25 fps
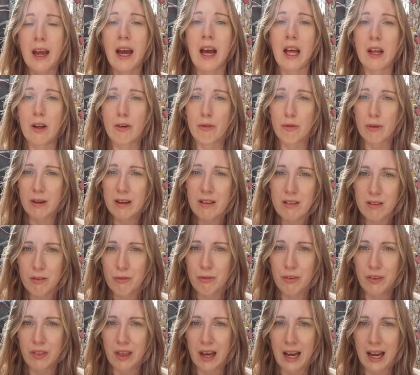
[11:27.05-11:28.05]
And the
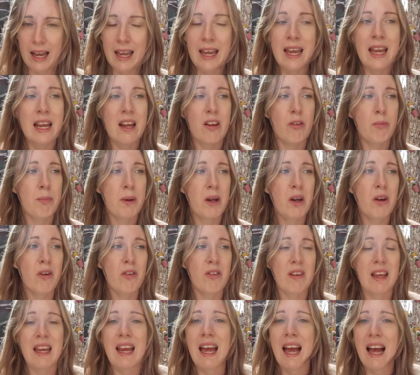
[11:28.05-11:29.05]
reason for that is
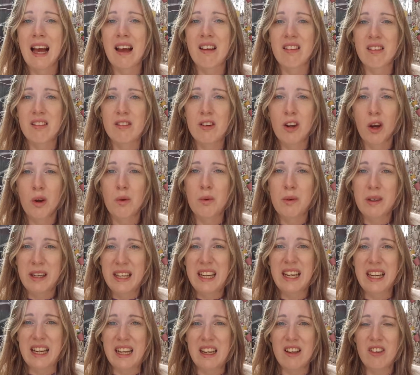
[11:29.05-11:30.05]
because it has no
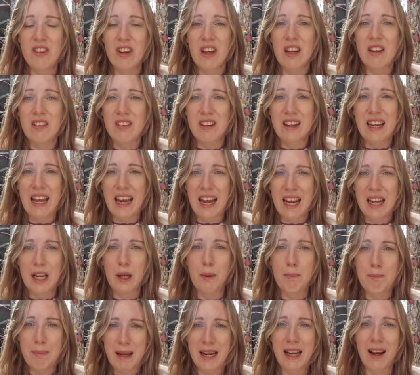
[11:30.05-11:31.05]
need to get
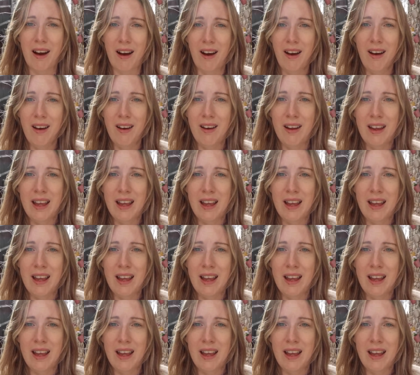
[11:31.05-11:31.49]
any bigger.